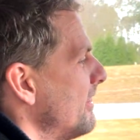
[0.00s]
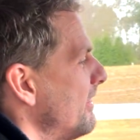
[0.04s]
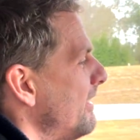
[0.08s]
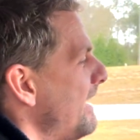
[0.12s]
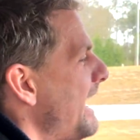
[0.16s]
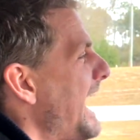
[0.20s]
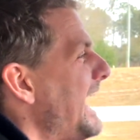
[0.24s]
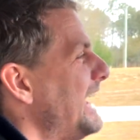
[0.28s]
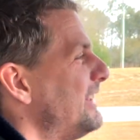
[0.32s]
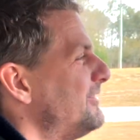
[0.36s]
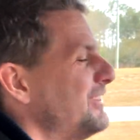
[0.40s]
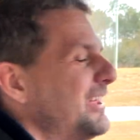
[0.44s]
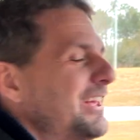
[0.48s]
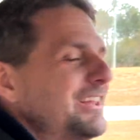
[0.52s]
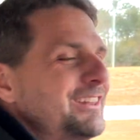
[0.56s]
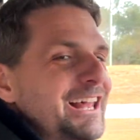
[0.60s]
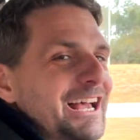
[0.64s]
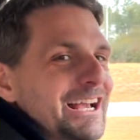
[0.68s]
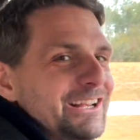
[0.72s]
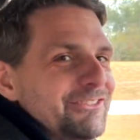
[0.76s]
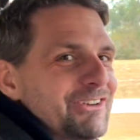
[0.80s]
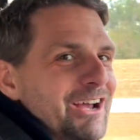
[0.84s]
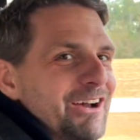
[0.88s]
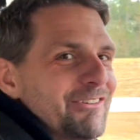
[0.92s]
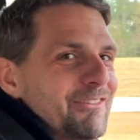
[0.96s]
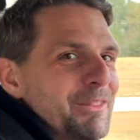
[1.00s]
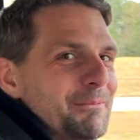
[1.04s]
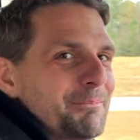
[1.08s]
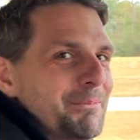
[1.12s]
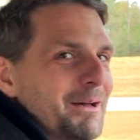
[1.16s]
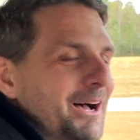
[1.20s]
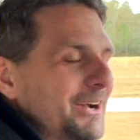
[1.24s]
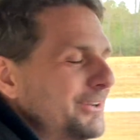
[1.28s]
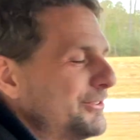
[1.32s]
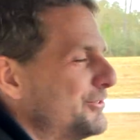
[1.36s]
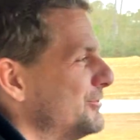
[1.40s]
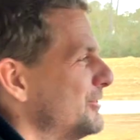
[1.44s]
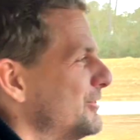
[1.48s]
Actually, I like driving the
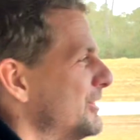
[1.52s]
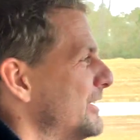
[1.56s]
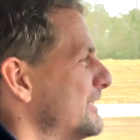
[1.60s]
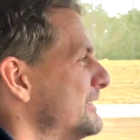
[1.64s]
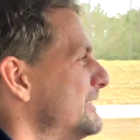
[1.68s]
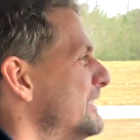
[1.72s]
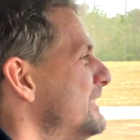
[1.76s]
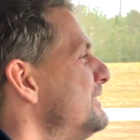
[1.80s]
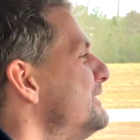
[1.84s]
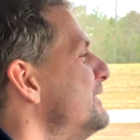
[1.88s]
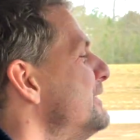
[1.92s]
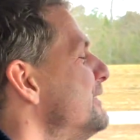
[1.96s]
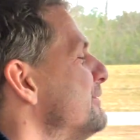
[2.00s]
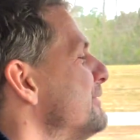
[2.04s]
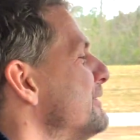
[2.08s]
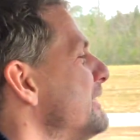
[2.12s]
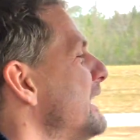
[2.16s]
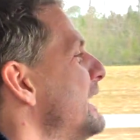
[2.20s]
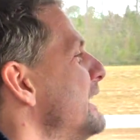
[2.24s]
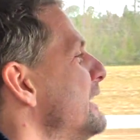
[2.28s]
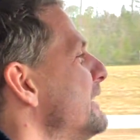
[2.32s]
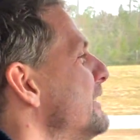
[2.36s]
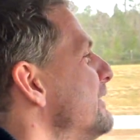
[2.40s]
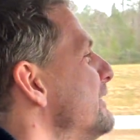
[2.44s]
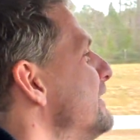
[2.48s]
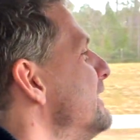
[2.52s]
box truck. This is like...